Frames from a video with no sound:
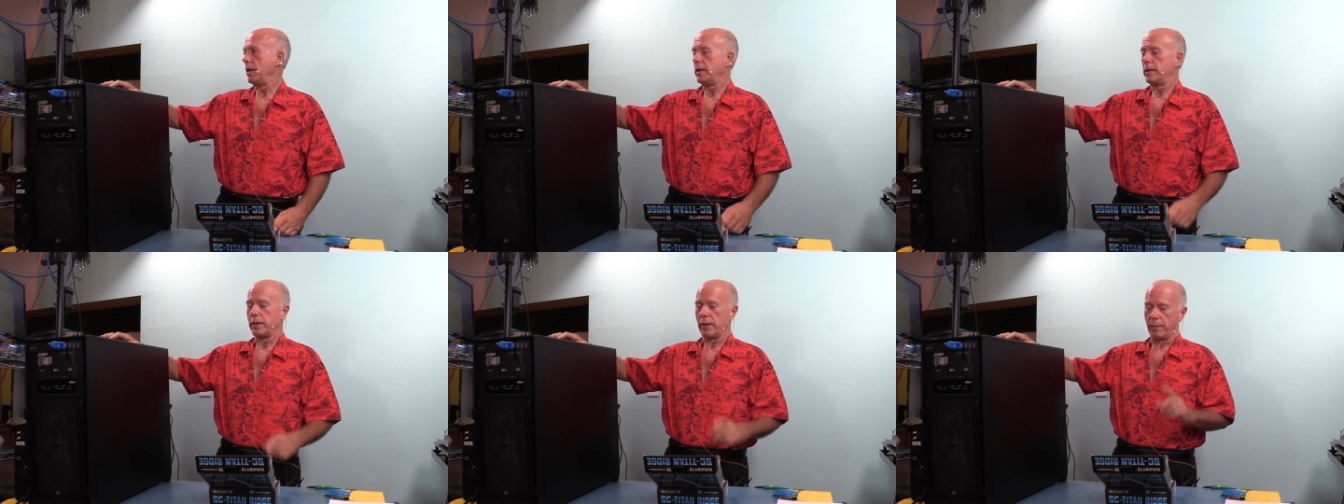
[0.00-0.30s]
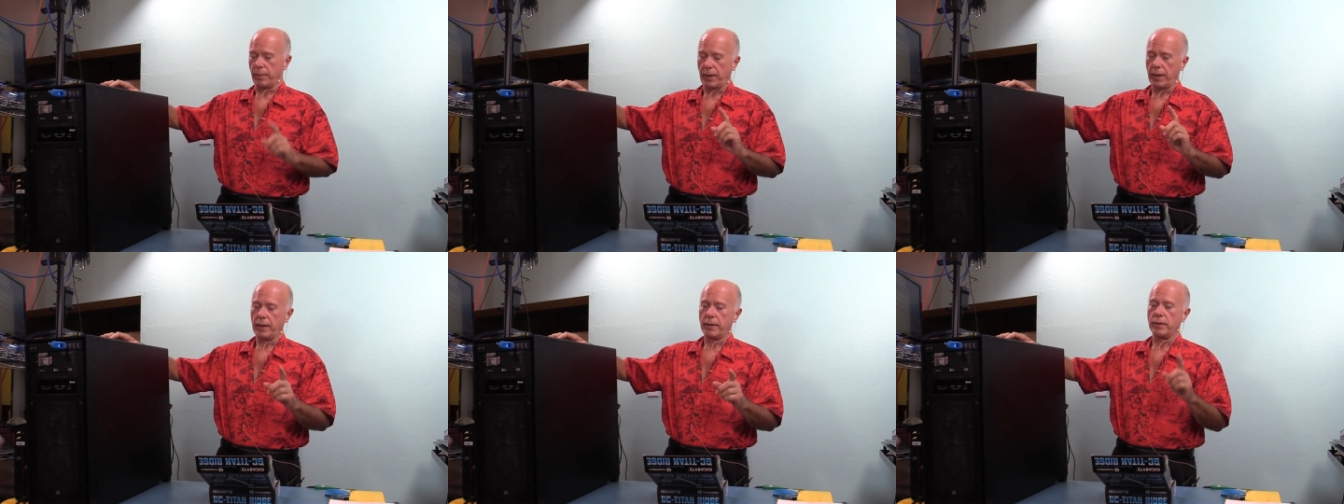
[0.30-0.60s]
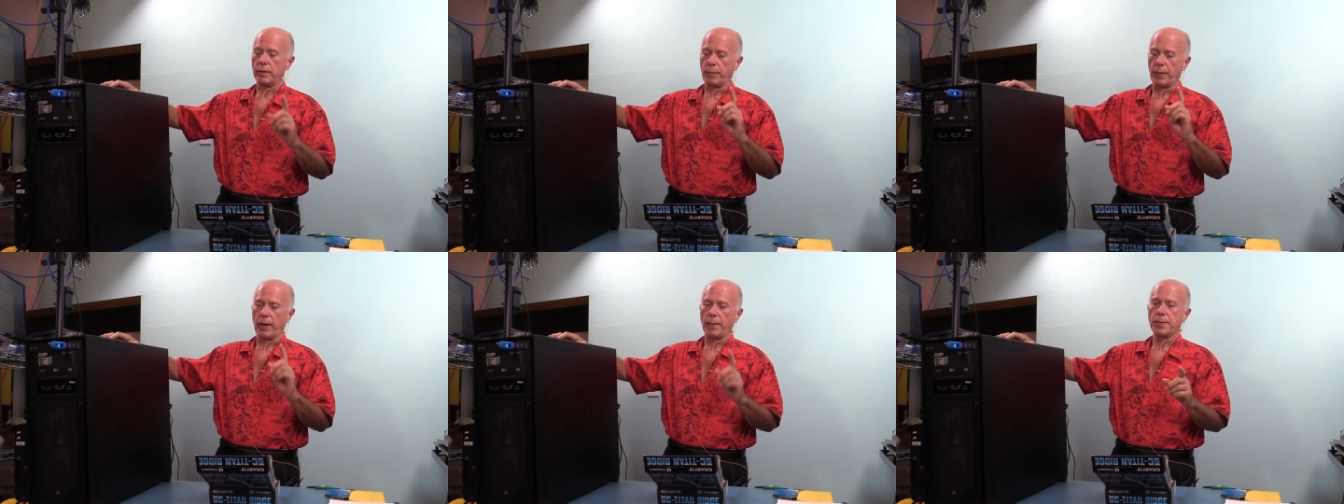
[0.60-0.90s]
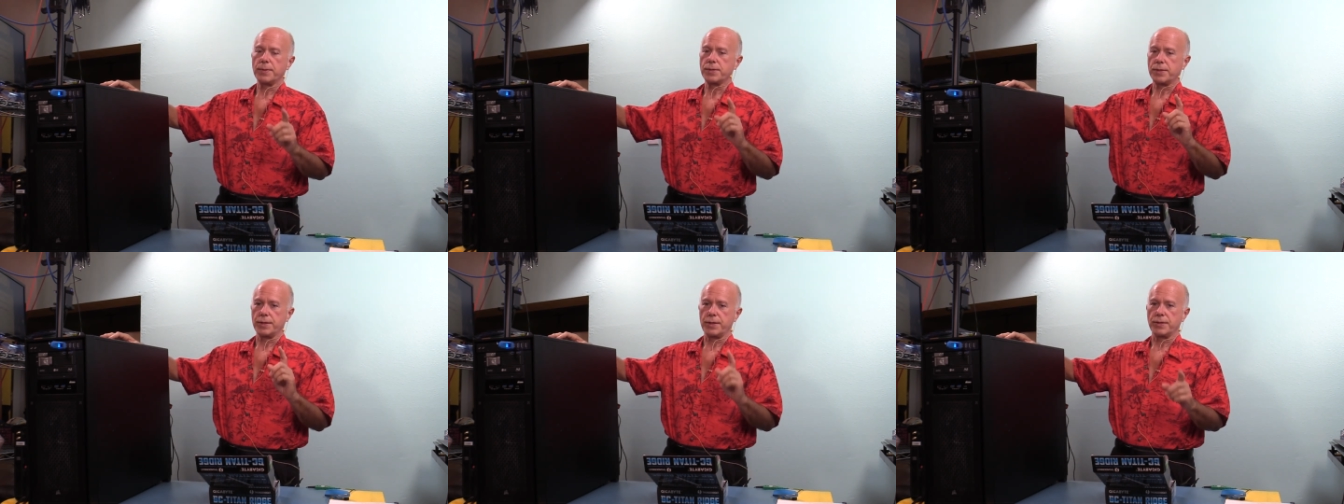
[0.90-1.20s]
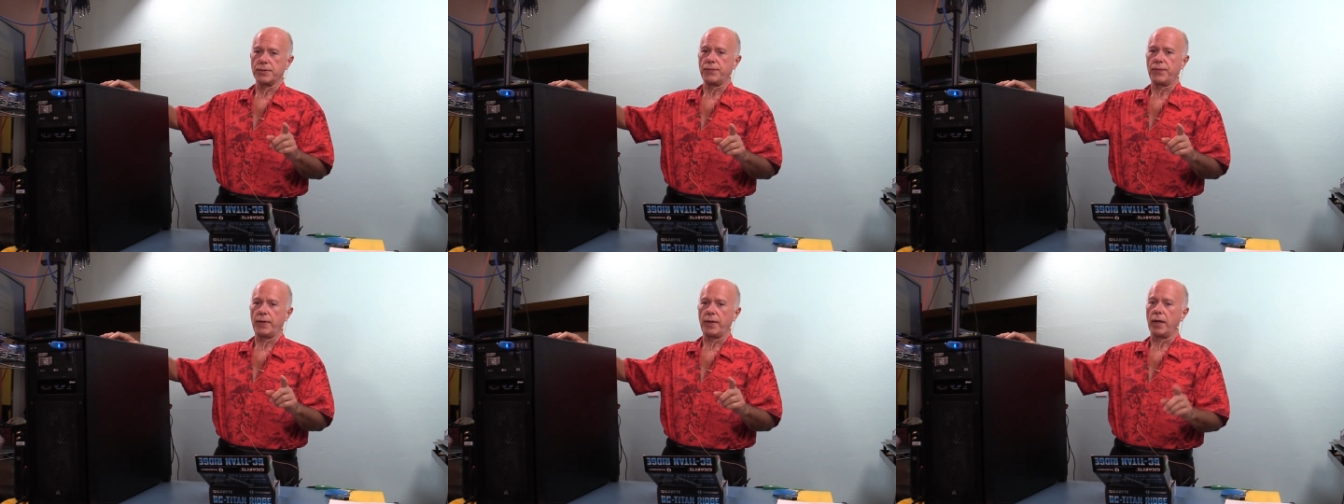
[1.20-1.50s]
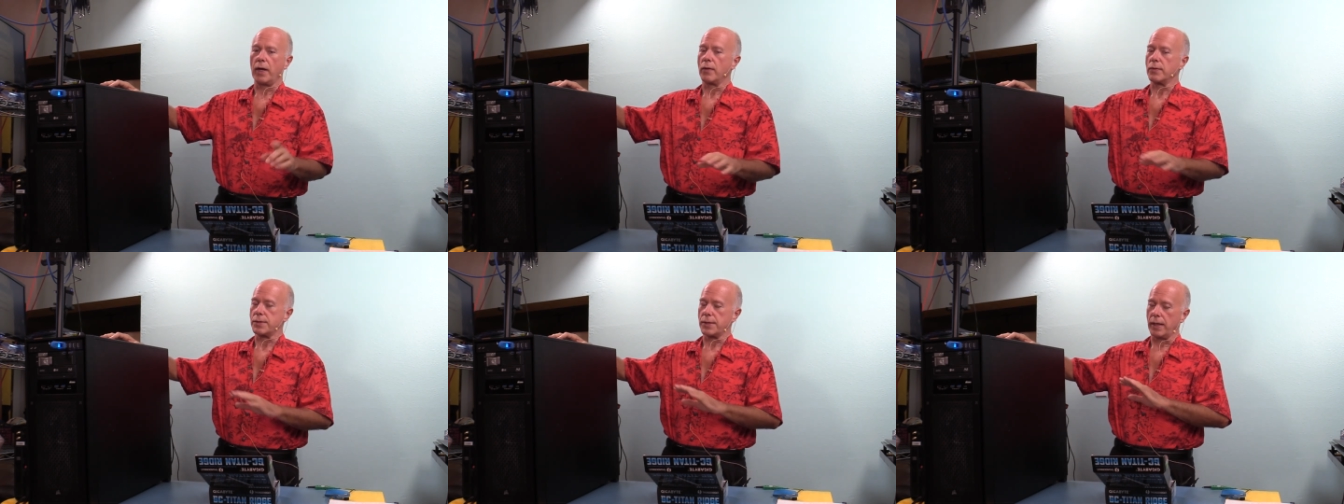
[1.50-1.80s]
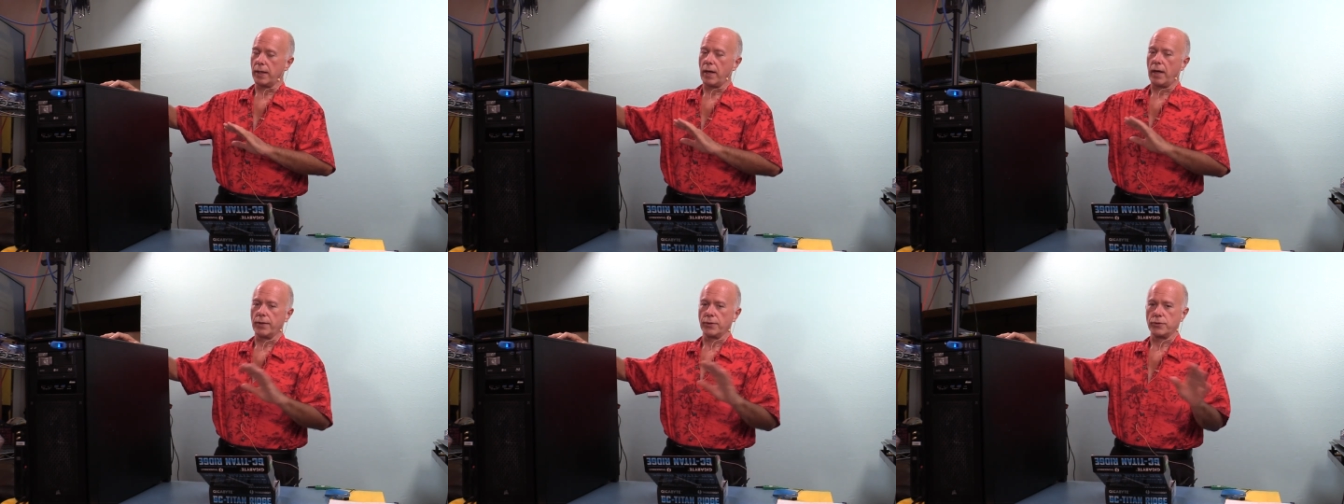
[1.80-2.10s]
Again, the purpose of this video was to get
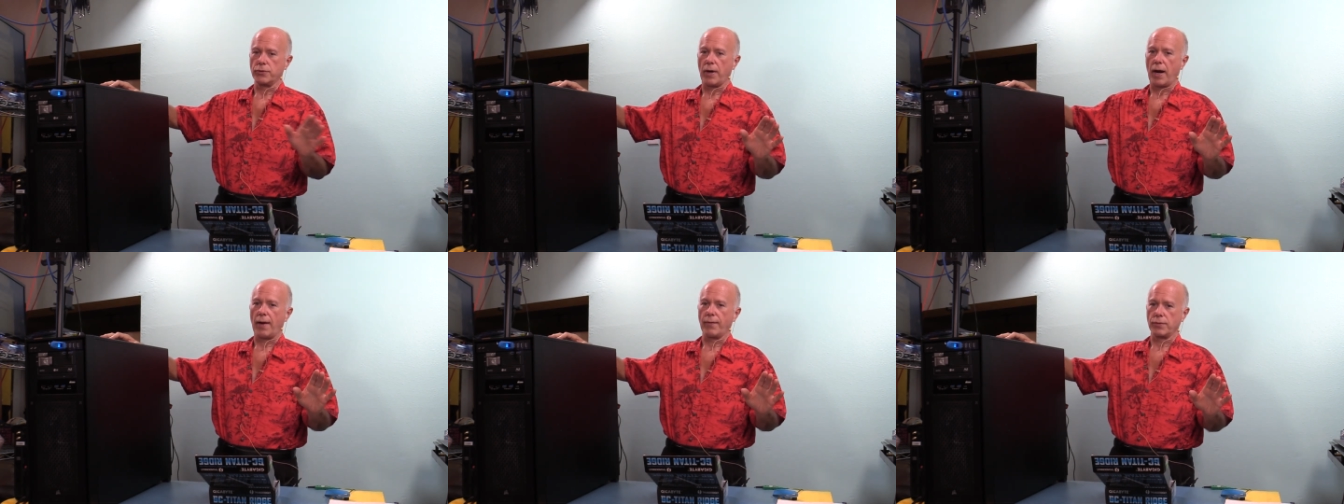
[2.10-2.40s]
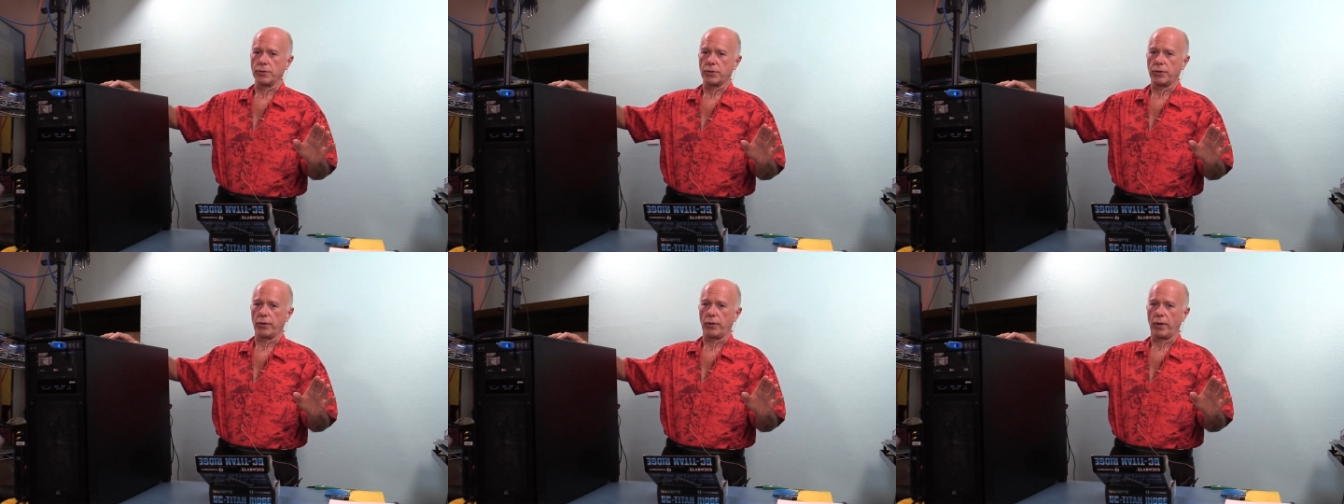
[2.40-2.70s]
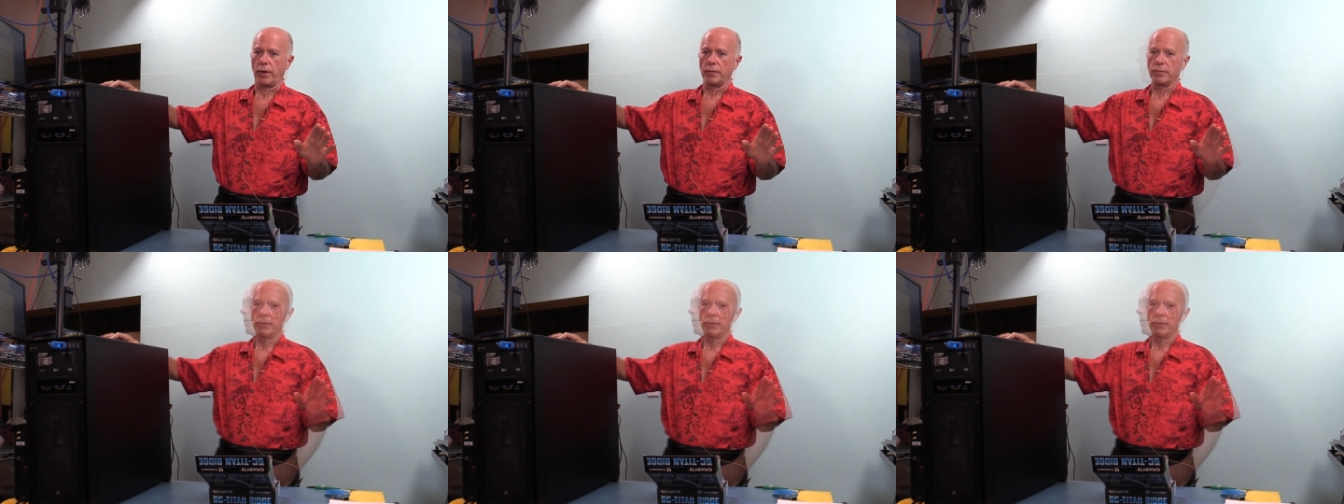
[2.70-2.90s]
all the drivers current.